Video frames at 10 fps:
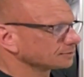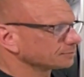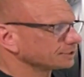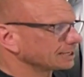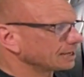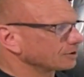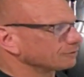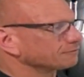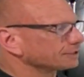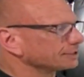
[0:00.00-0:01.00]
But now
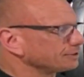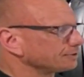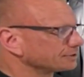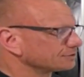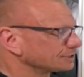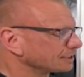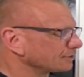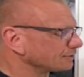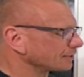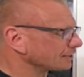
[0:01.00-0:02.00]
hopefully you can sit
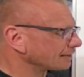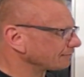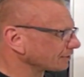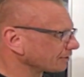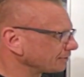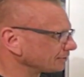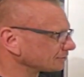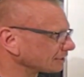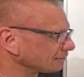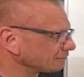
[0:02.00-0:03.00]
there and have a go
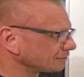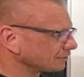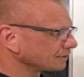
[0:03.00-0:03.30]
yourself.